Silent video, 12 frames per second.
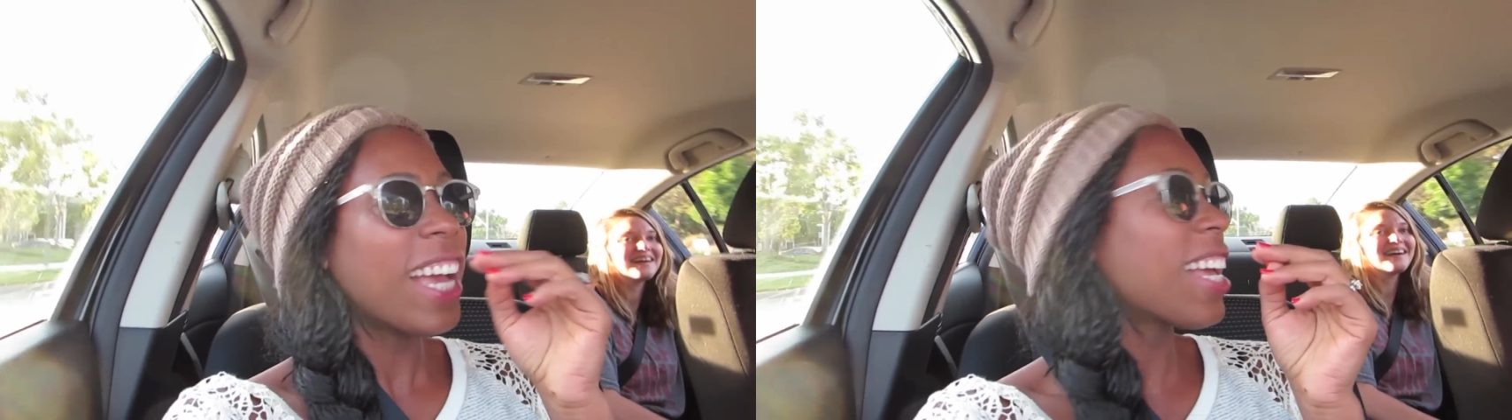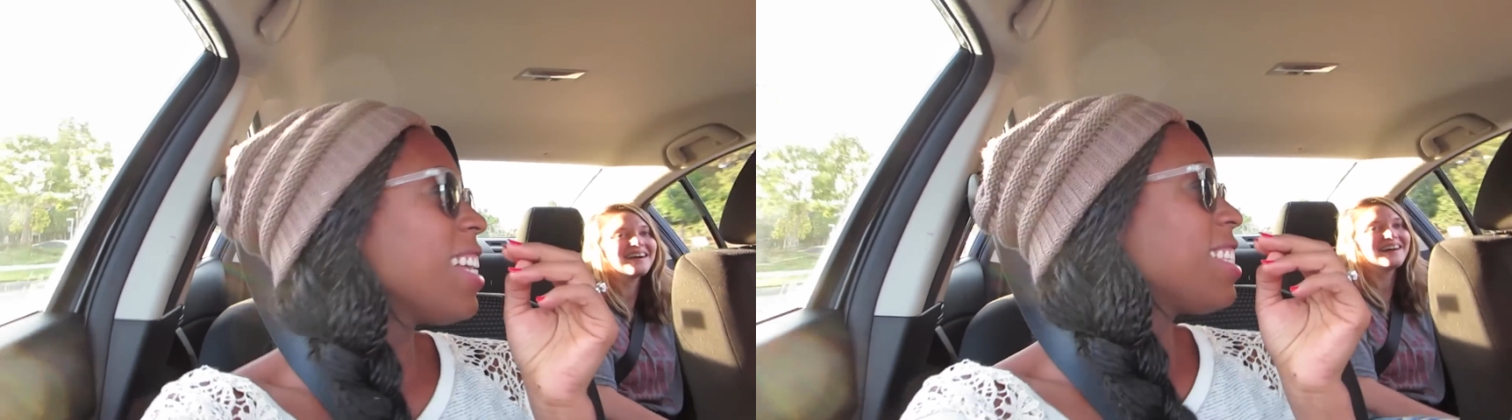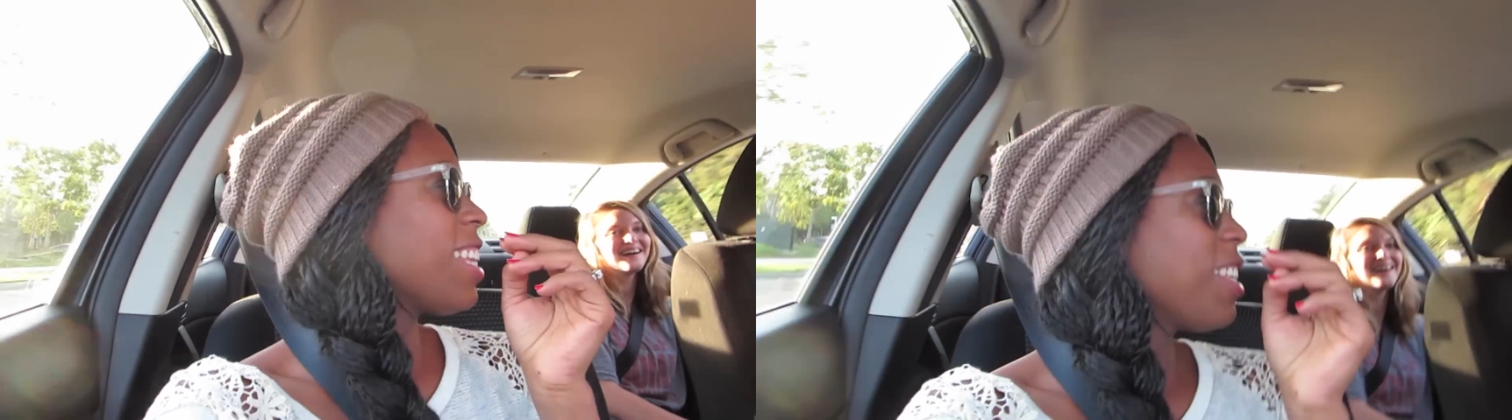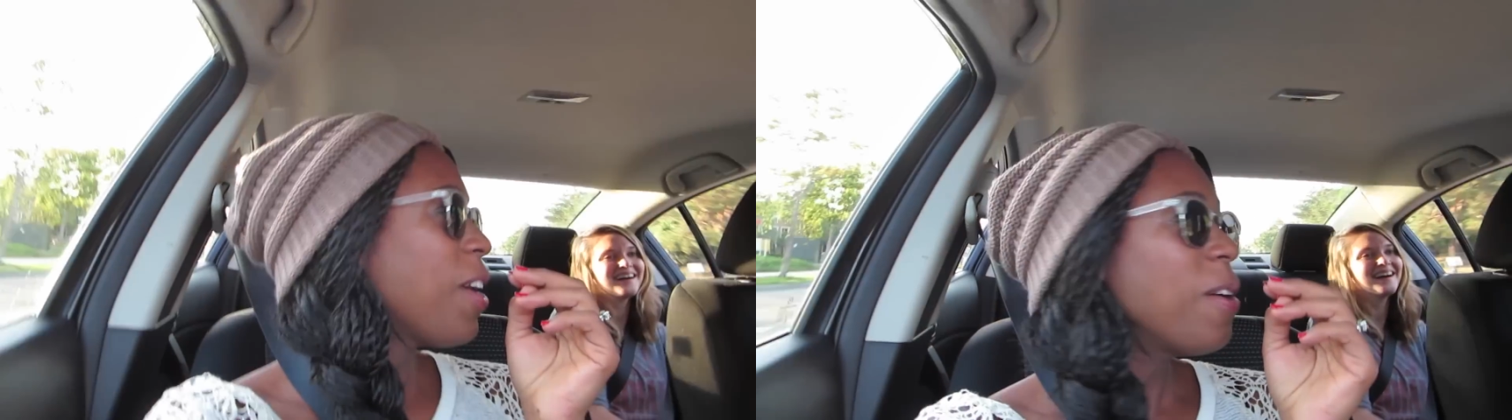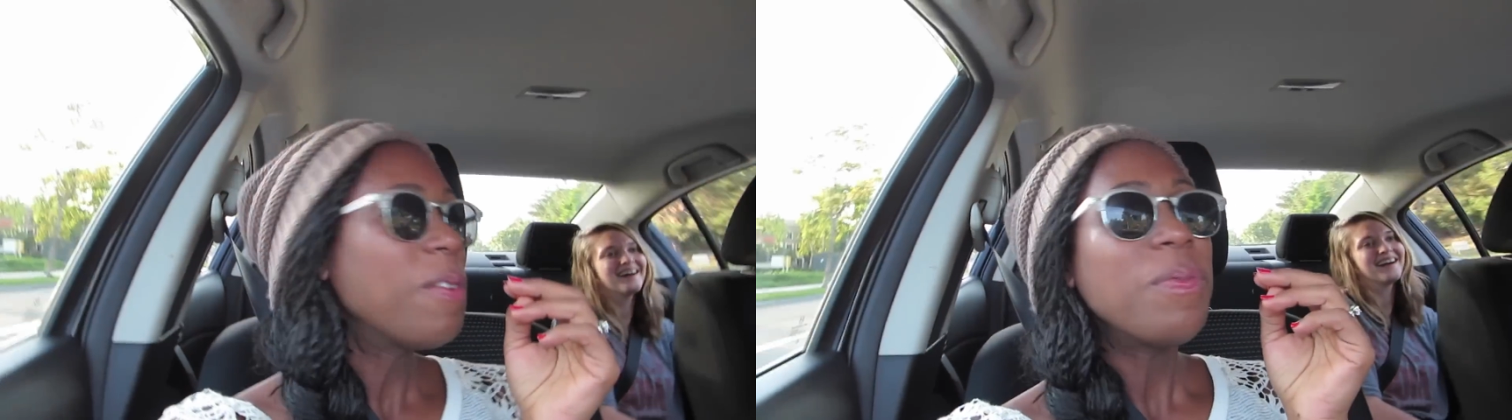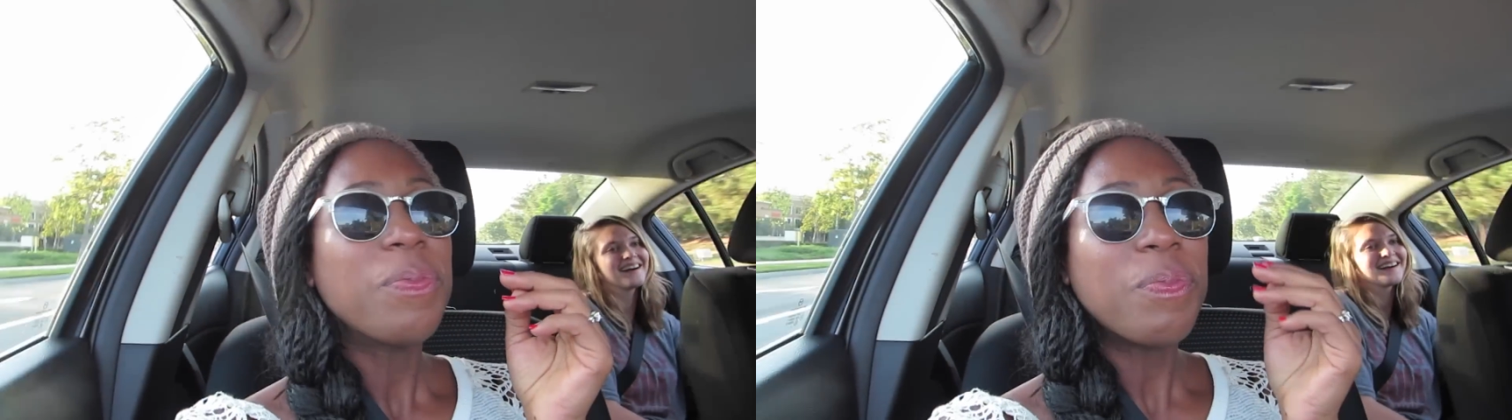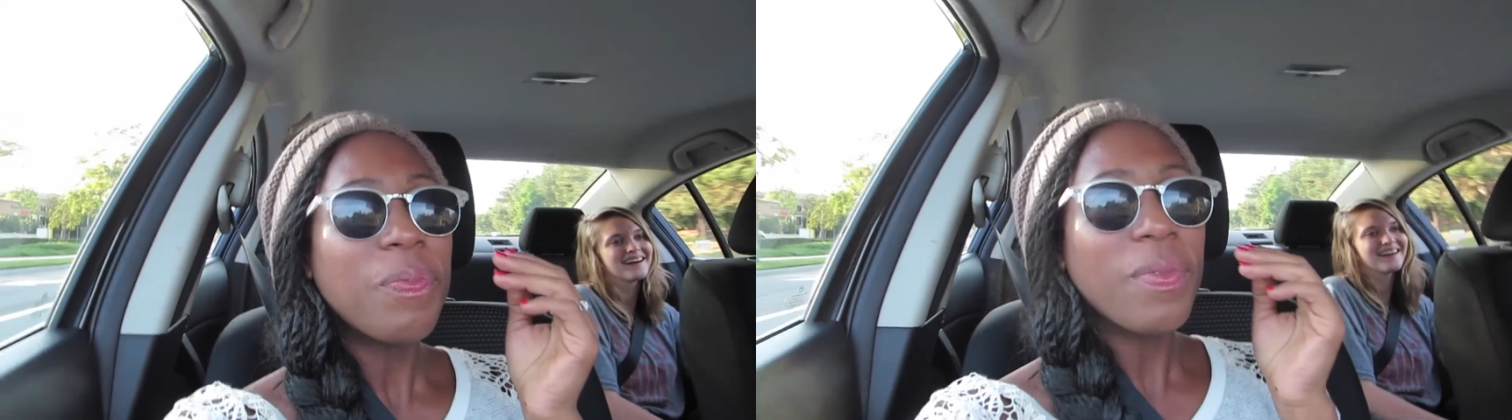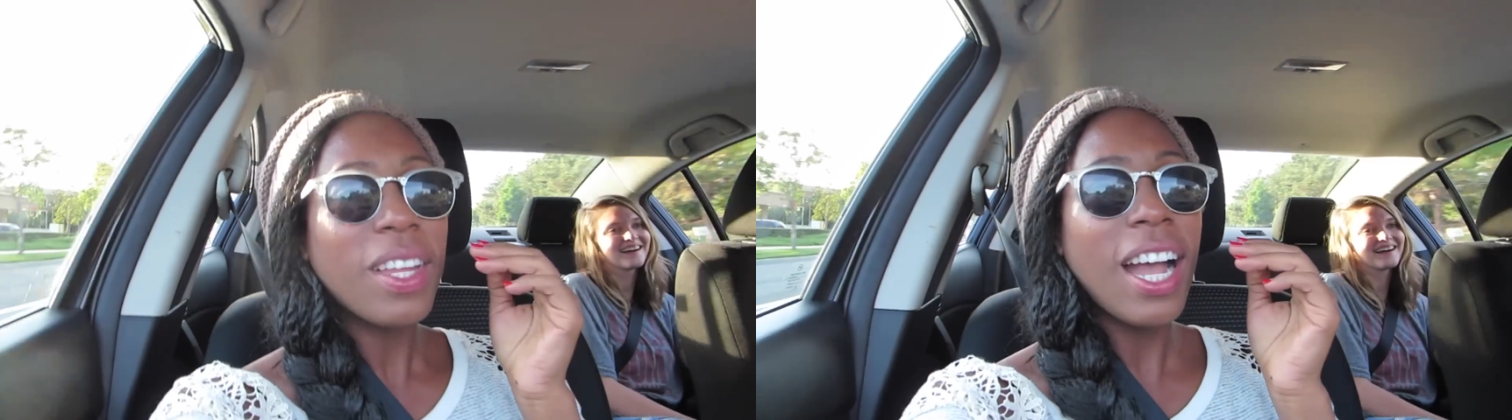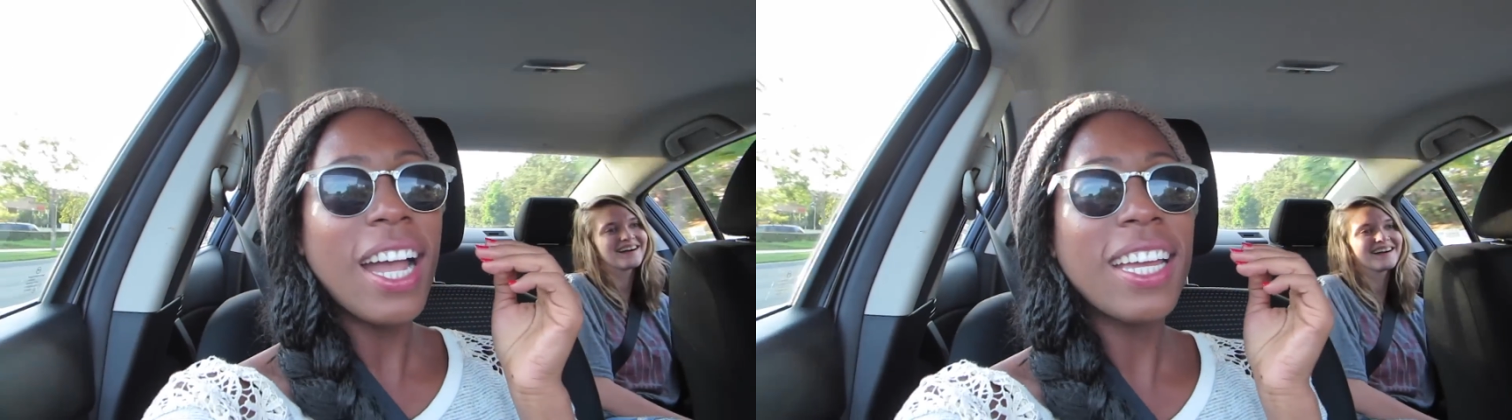I told her to shower this
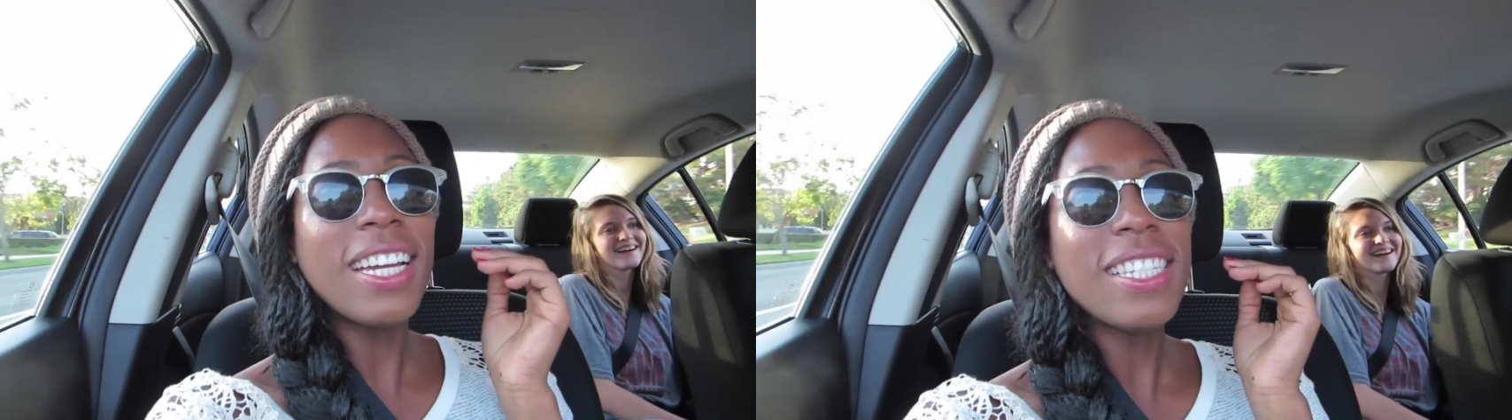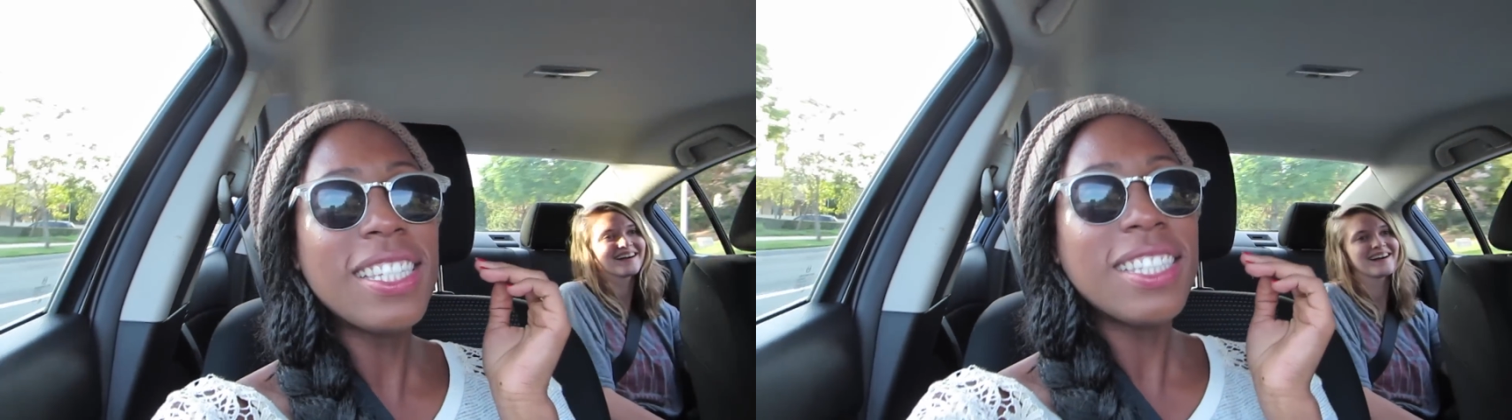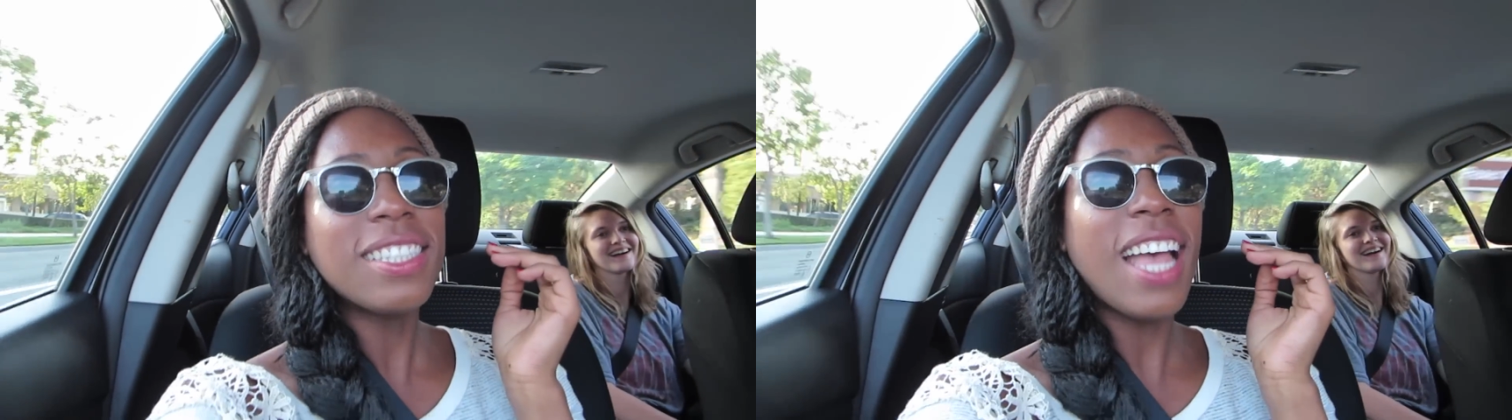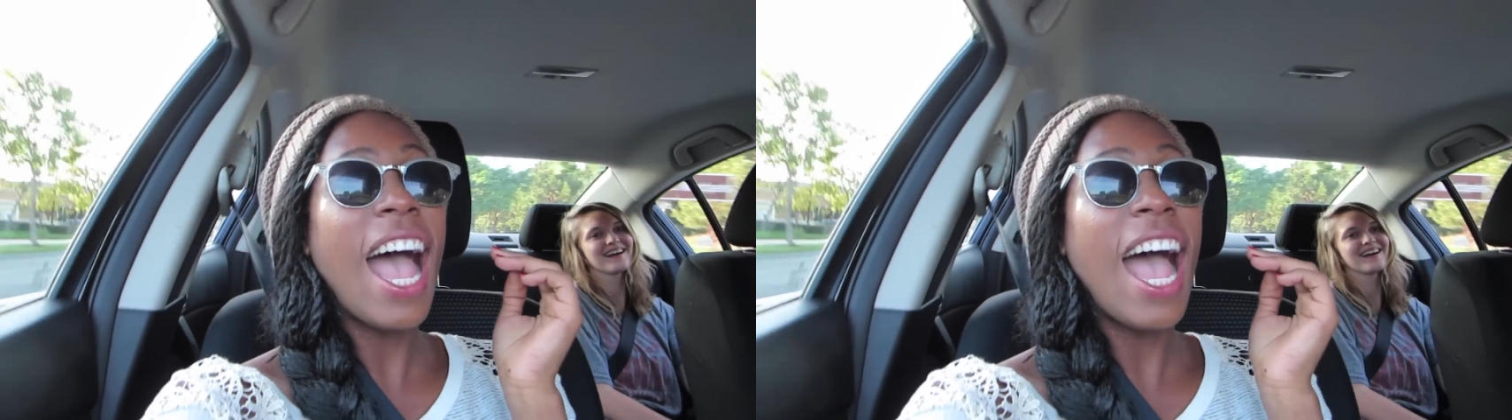morning I and she did.